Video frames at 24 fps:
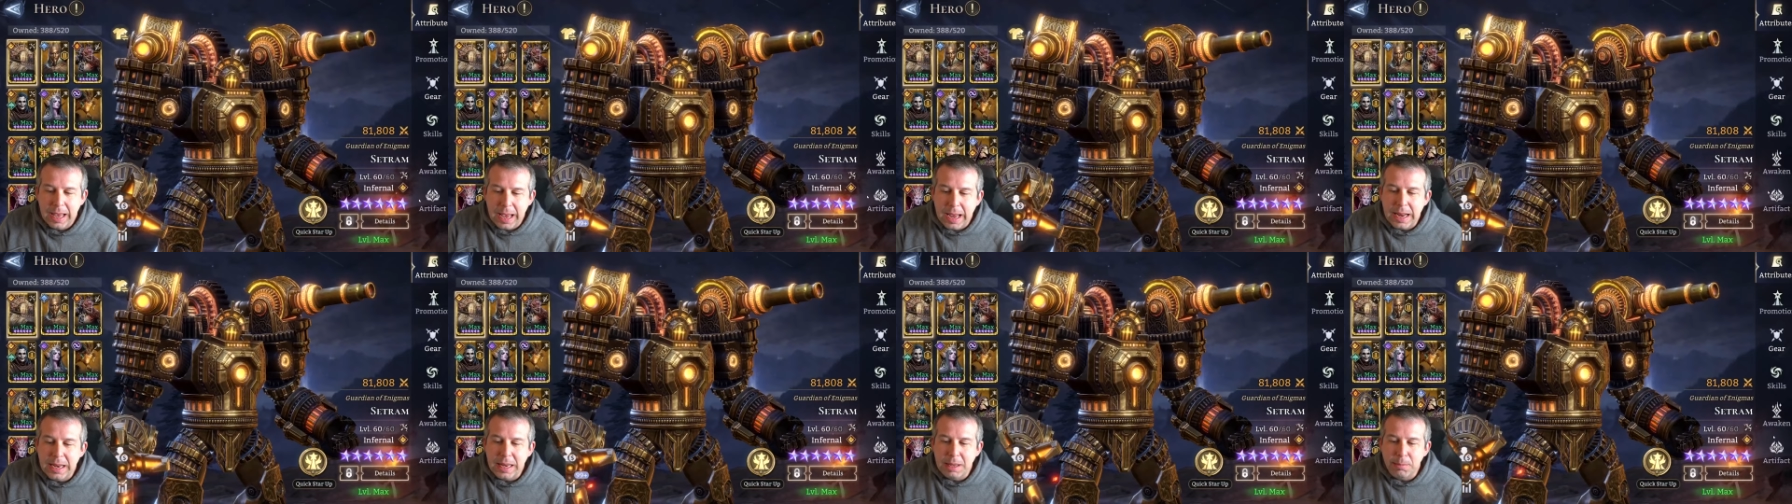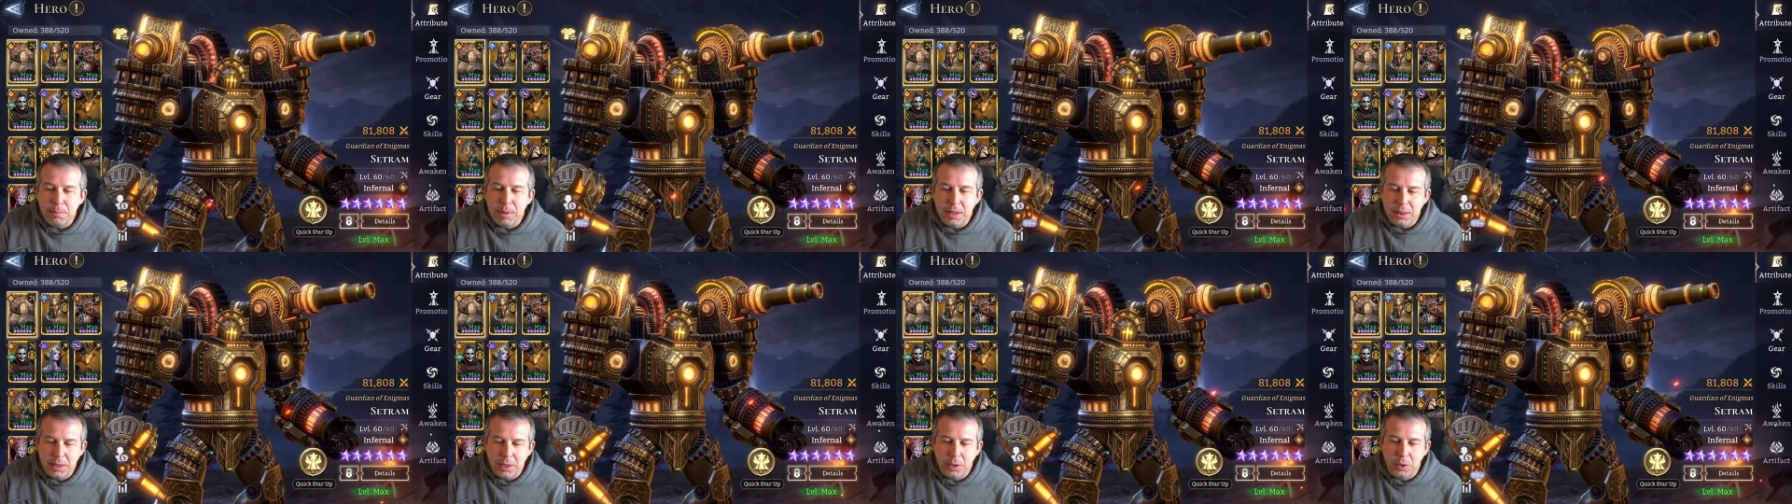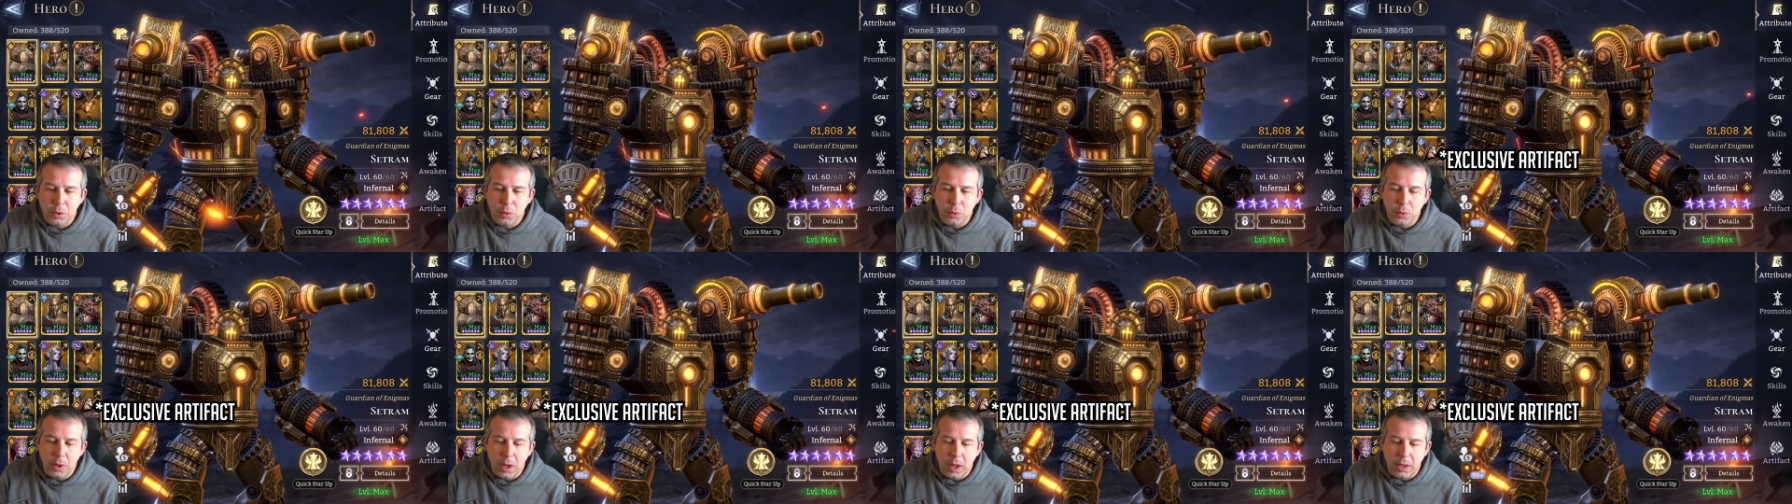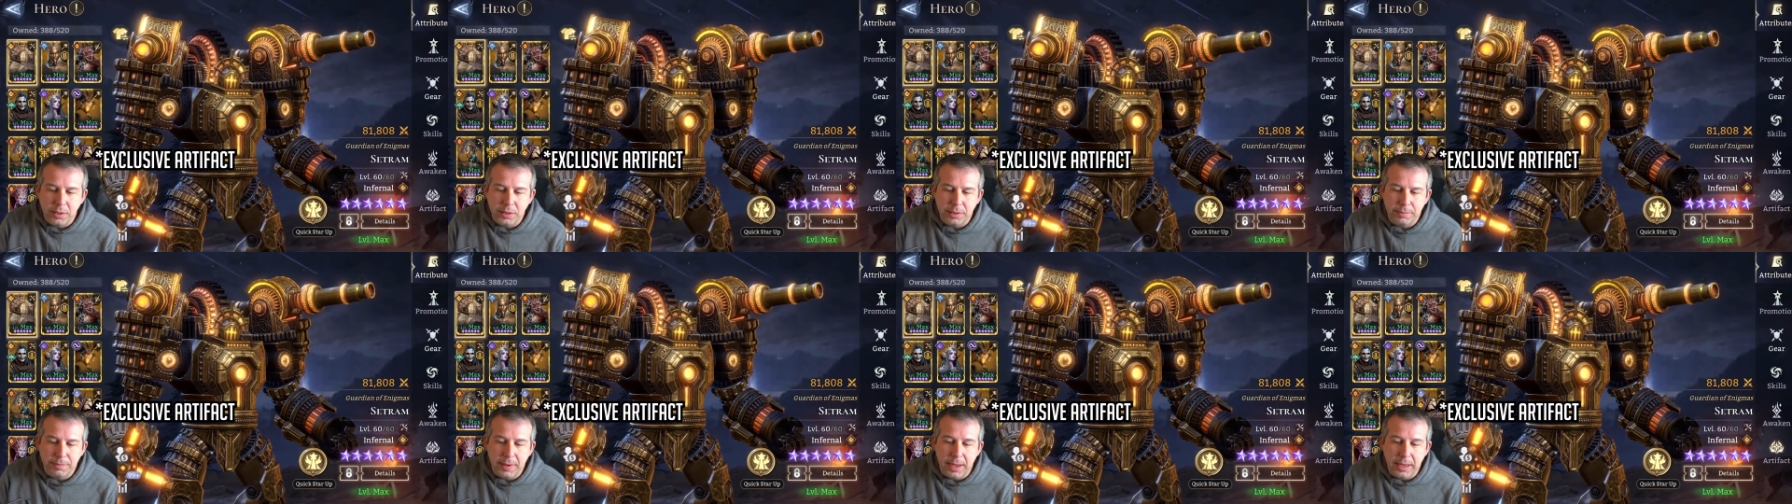any mythical
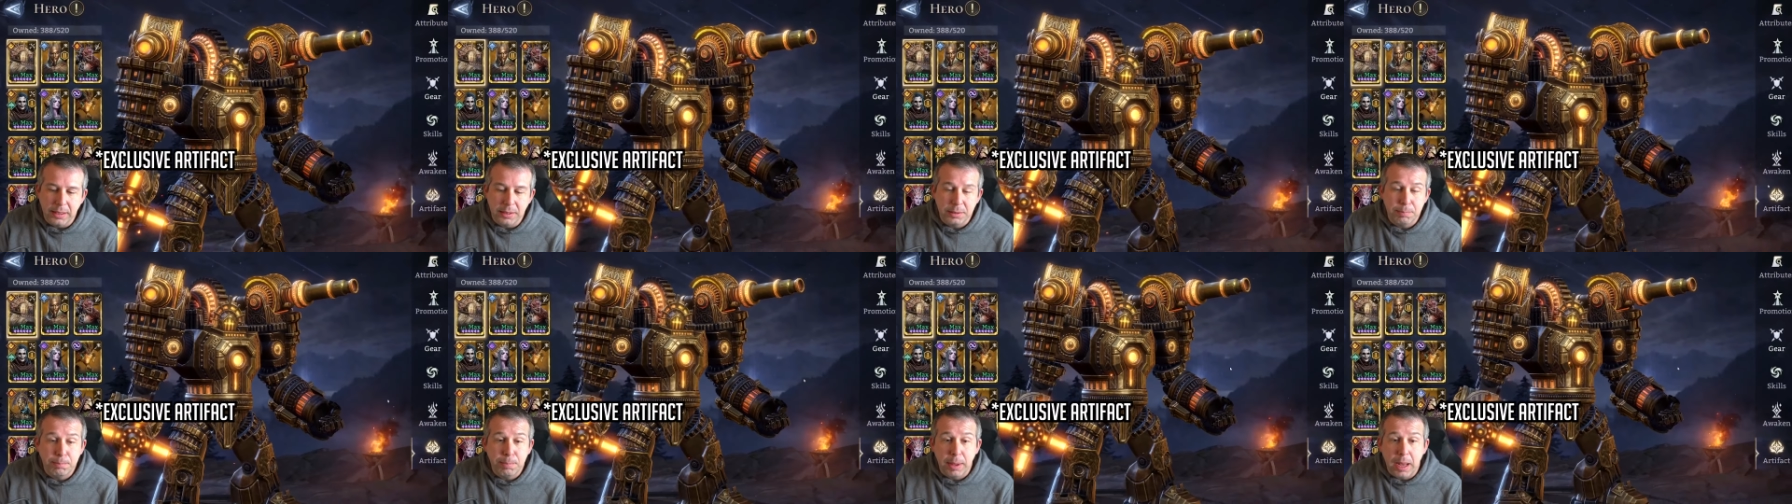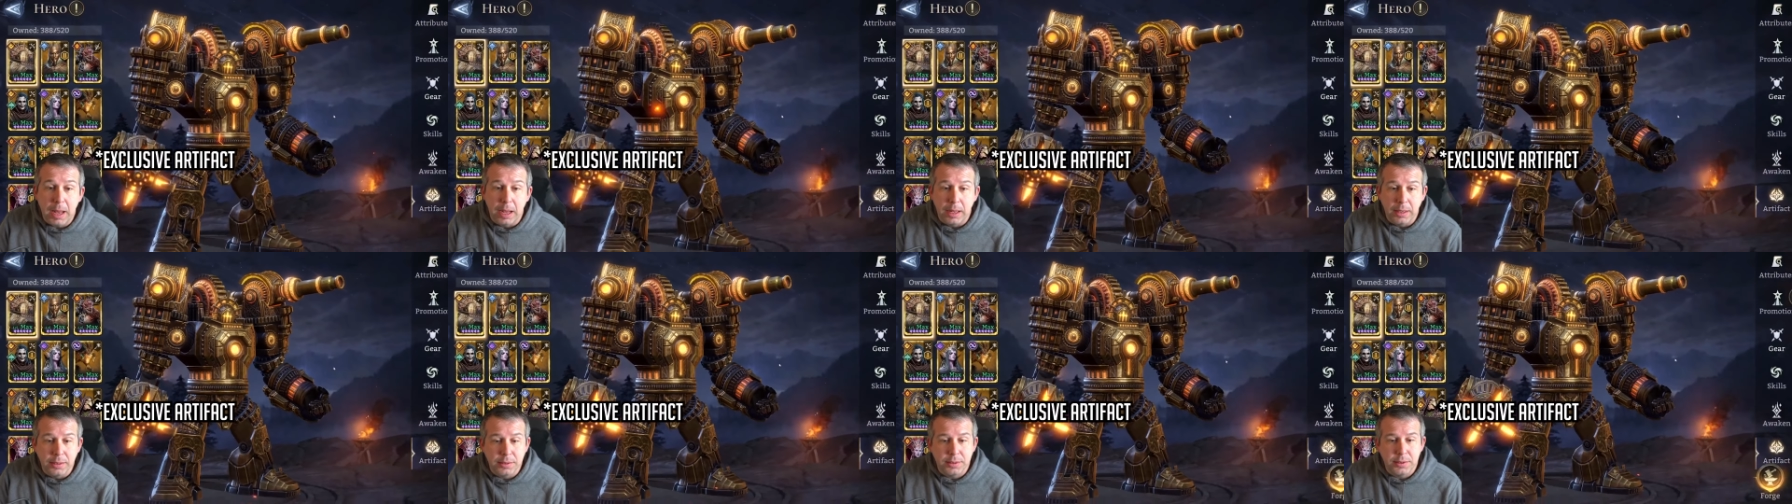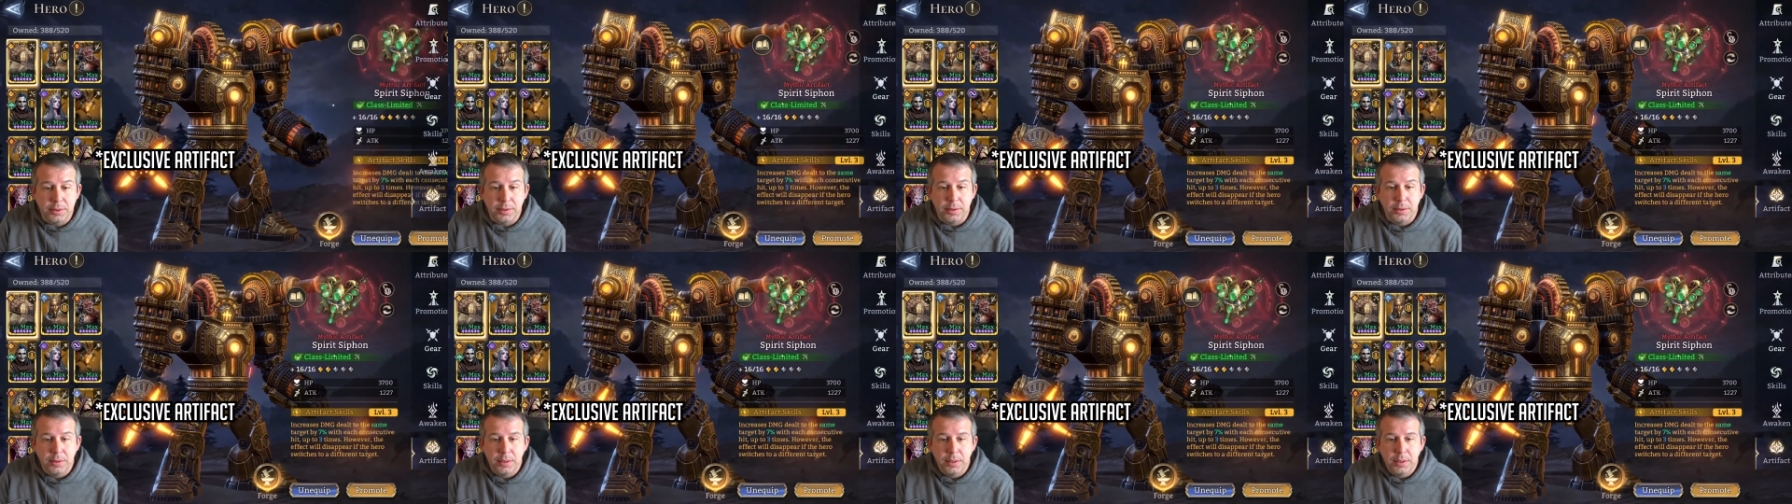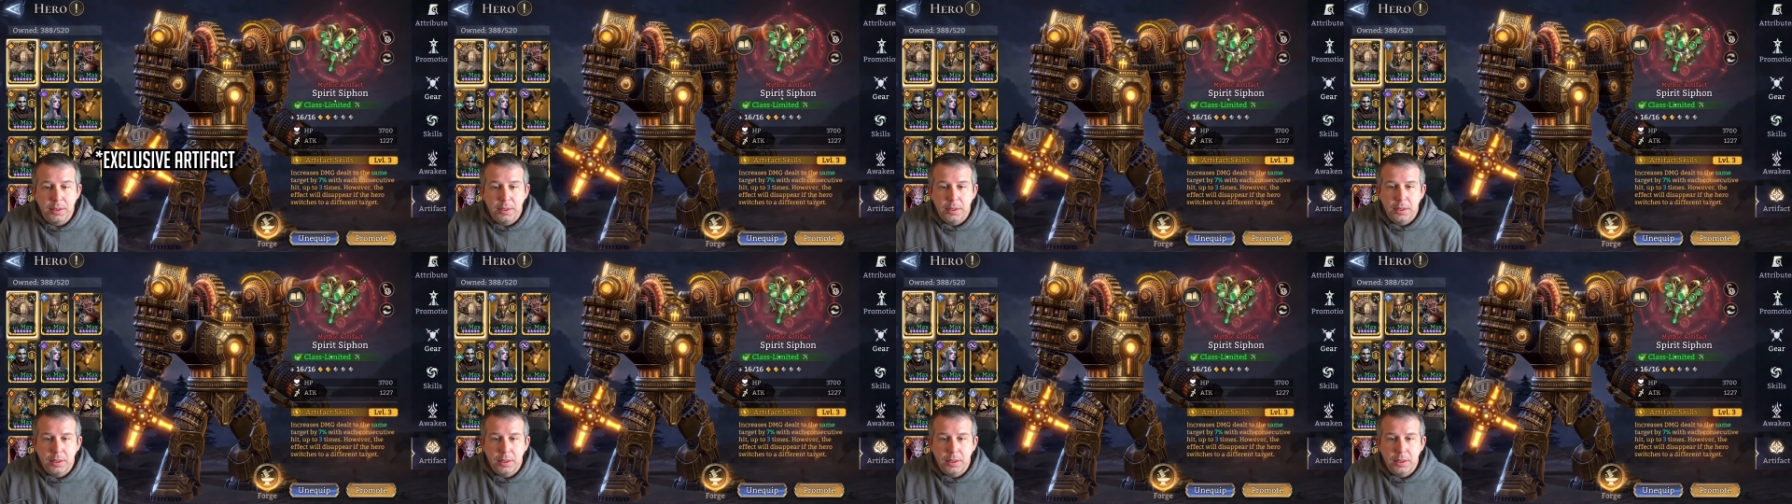artifacts, but